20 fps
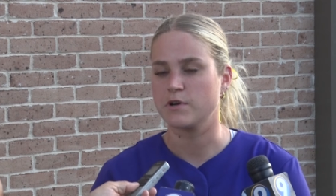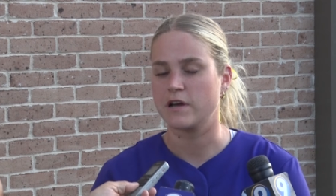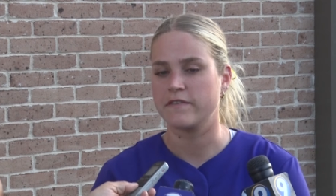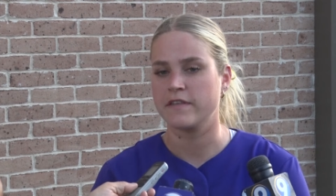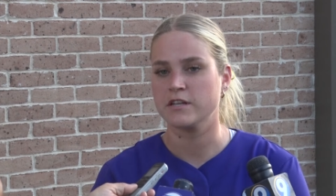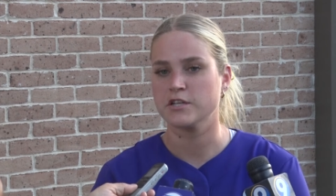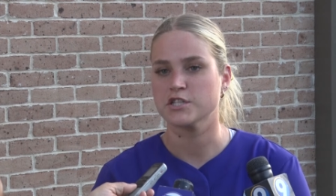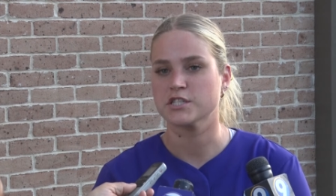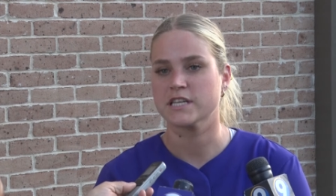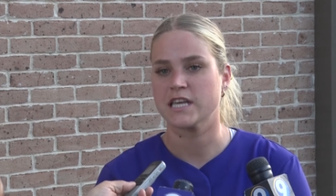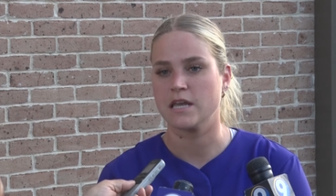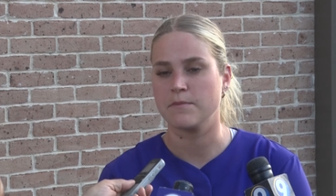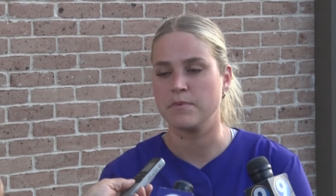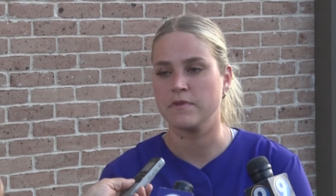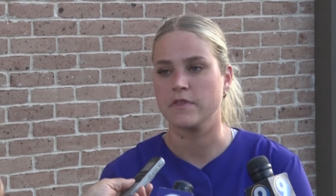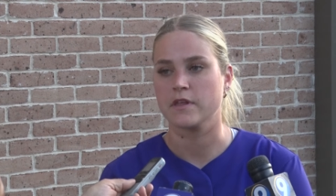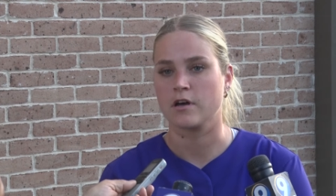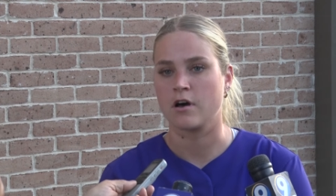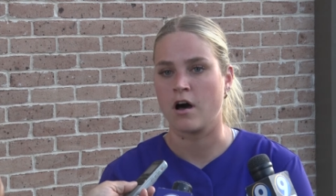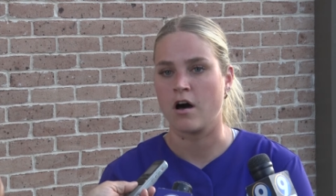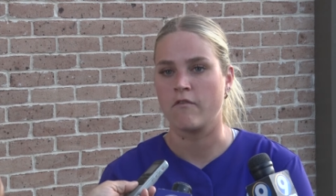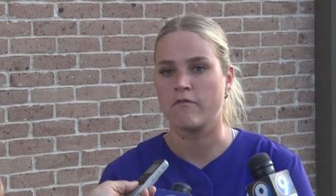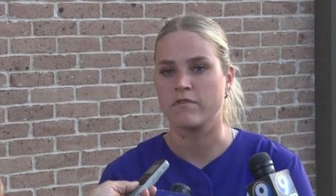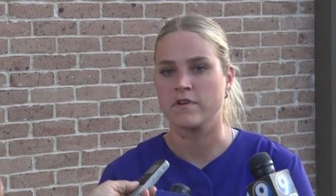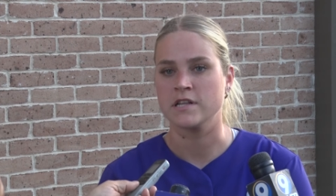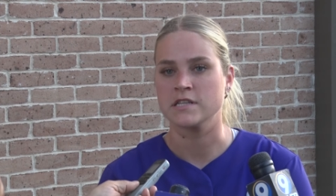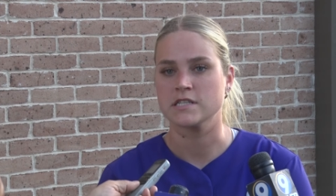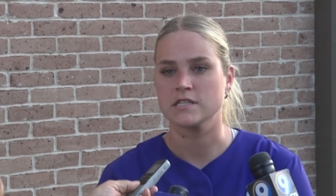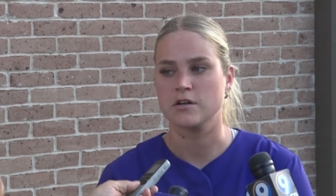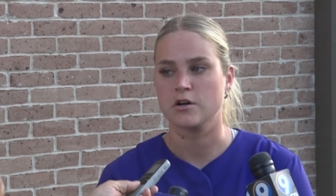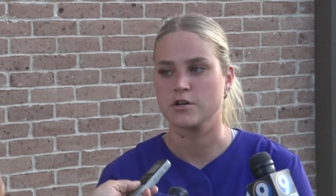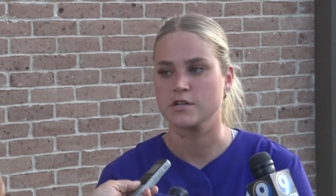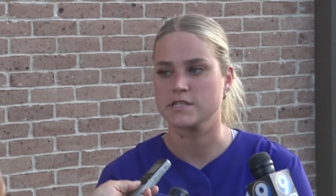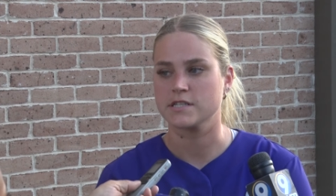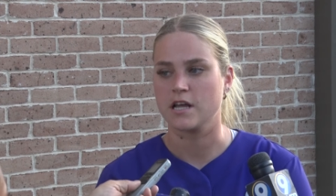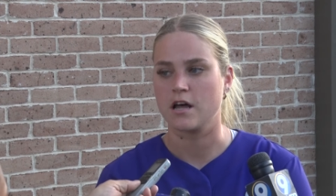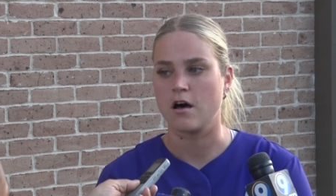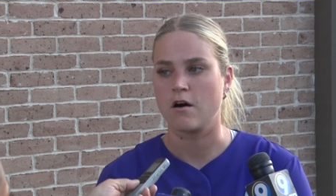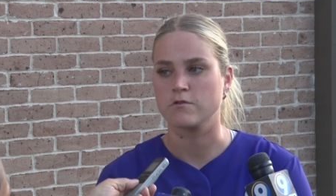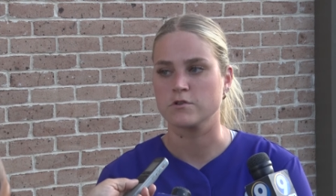So I think just keeping the confidence in
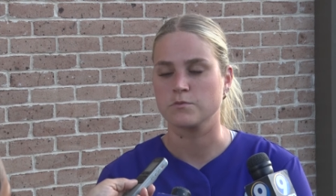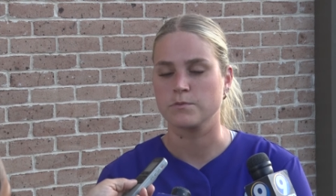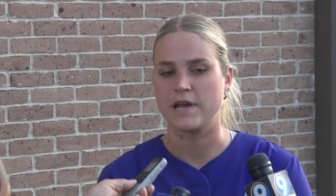ourselves